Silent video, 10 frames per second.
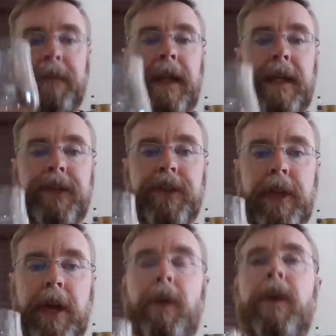it's
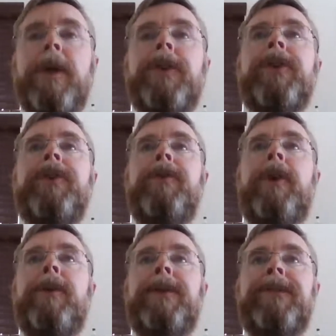slow. So you
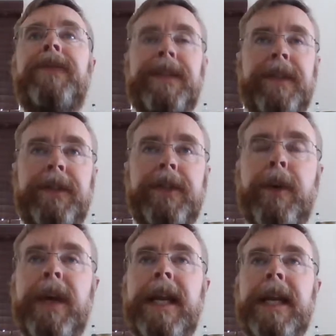know it's viscous.
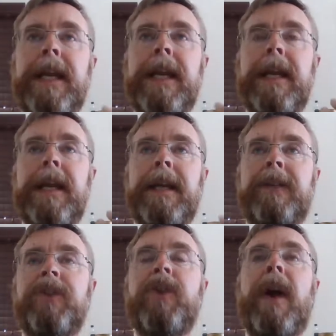So
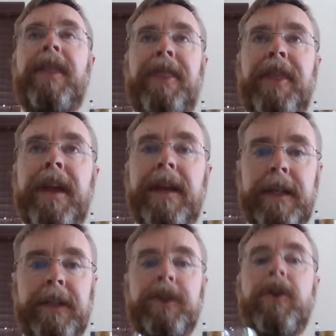it's not thin and
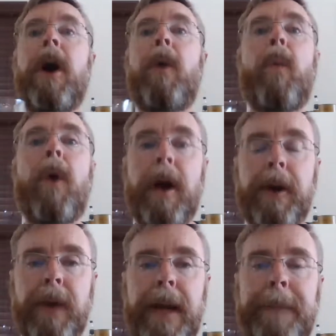it's not
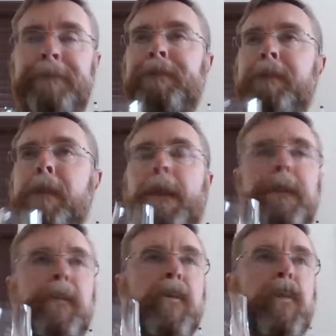watery.
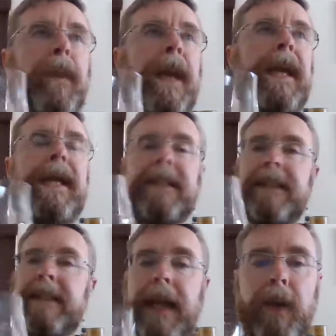And it has a
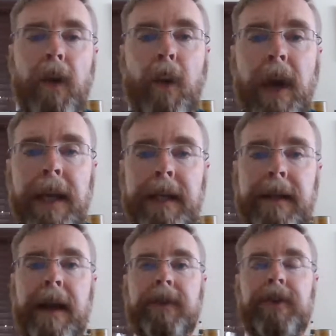slight oily
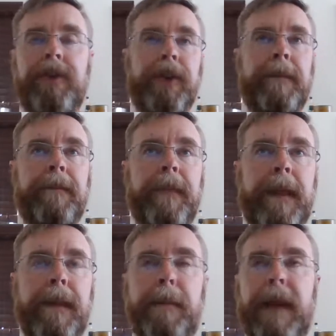texture
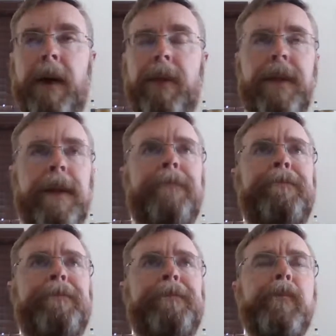in the mouth. And
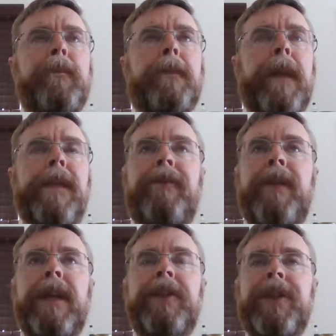the
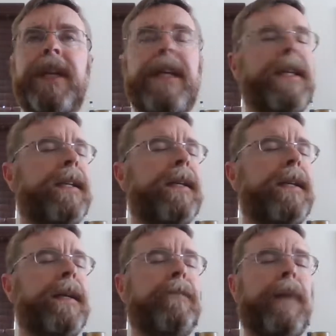finish,
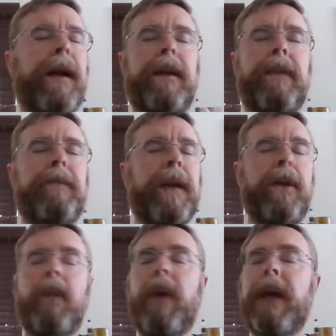by
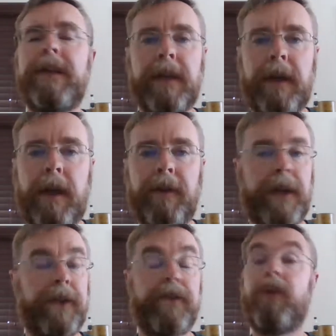no way is it a long
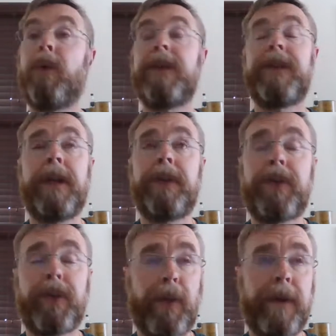finish, nor is it a
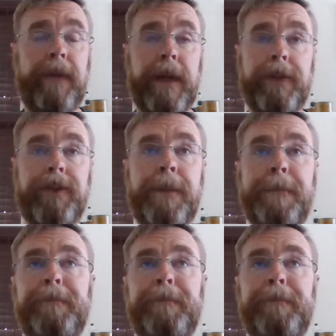short finish.